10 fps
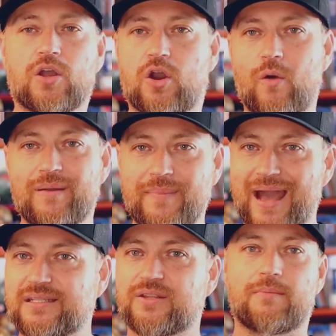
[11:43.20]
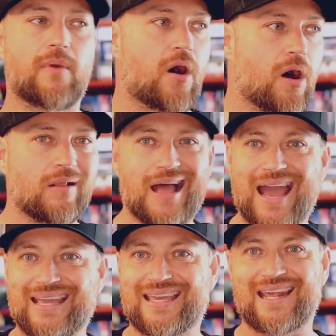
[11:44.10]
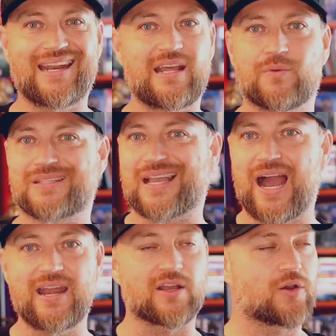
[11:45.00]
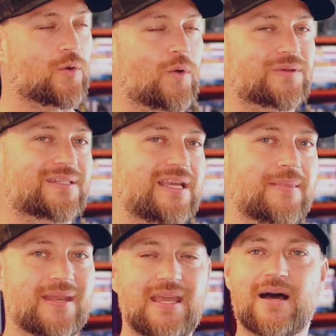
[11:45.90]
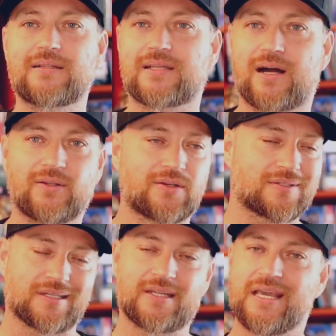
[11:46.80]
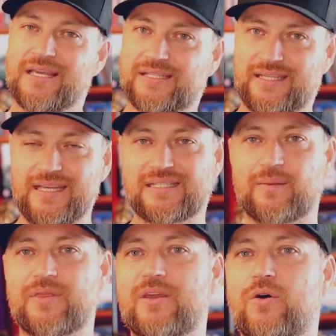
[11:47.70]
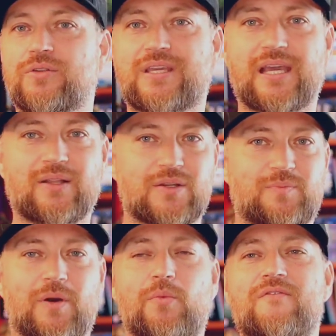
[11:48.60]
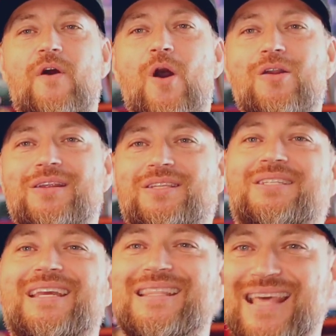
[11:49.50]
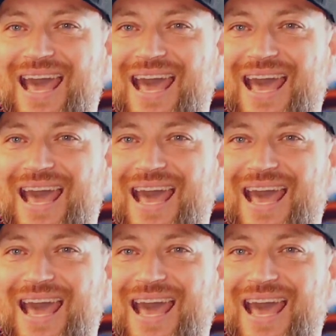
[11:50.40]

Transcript: Going back to the mall, I get it. It was kind of cool seeing the neon colors and seeing some of the old killers, but we've already seen